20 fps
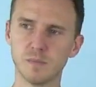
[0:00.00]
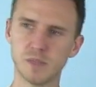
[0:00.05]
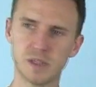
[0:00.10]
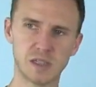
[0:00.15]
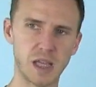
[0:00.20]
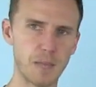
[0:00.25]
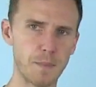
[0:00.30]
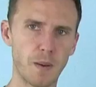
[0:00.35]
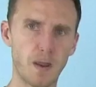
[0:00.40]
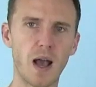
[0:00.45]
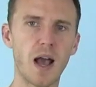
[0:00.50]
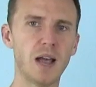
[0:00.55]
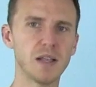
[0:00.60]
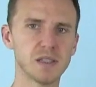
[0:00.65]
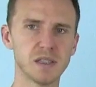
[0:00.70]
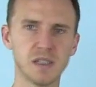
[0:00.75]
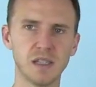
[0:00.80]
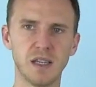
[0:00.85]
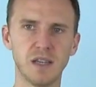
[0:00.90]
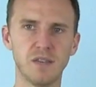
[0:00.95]
Stay
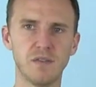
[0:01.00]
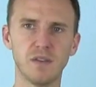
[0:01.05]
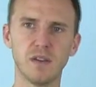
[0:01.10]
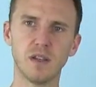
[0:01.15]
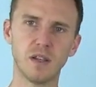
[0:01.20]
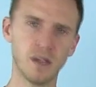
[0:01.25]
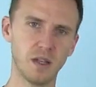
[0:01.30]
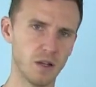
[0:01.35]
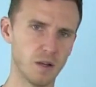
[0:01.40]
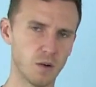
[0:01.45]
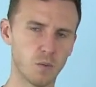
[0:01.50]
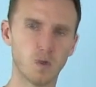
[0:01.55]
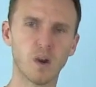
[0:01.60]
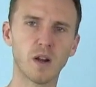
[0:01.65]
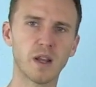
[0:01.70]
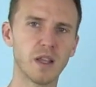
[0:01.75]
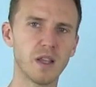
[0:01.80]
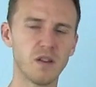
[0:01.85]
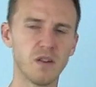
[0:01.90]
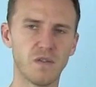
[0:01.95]
positive. It'll
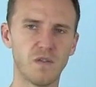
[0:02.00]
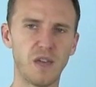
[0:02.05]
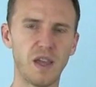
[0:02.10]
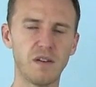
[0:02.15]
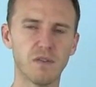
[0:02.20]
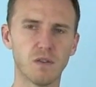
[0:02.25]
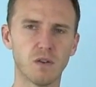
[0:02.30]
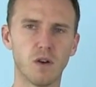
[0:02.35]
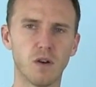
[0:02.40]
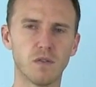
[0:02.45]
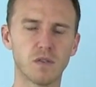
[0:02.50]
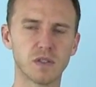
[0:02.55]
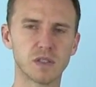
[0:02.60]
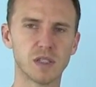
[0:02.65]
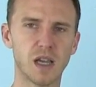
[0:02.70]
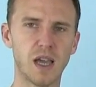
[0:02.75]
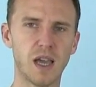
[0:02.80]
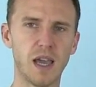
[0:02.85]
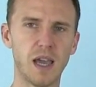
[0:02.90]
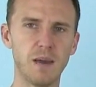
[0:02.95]
work in your favor over
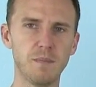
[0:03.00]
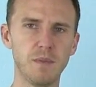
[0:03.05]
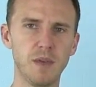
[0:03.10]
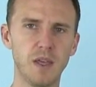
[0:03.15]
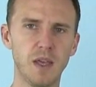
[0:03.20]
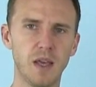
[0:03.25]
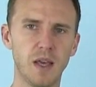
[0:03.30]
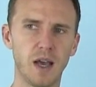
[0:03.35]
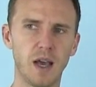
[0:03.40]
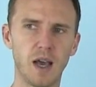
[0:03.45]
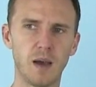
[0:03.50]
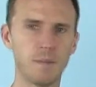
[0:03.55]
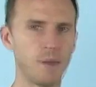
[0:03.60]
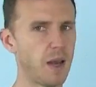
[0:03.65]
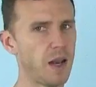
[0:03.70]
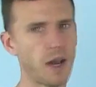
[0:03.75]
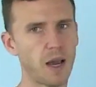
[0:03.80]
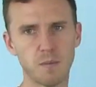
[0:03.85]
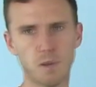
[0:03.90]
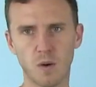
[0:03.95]
time.
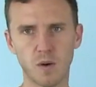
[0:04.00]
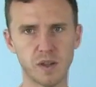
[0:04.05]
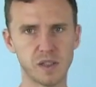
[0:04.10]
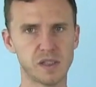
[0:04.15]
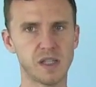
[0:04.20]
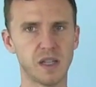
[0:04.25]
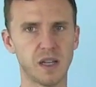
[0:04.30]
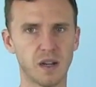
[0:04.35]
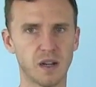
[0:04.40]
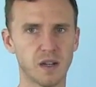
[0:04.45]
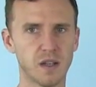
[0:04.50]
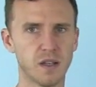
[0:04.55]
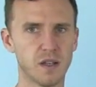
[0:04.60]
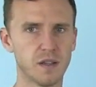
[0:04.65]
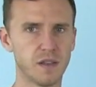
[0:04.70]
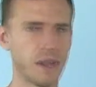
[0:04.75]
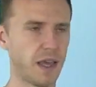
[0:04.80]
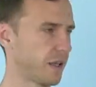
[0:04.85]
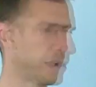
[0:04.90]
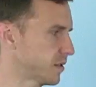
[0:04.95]
And I'm always here.
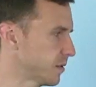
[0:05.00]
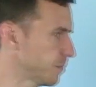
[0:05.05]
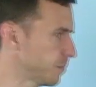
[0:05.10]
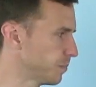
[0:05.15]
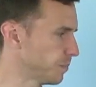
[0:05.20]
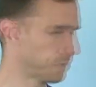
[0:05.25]
Thanks.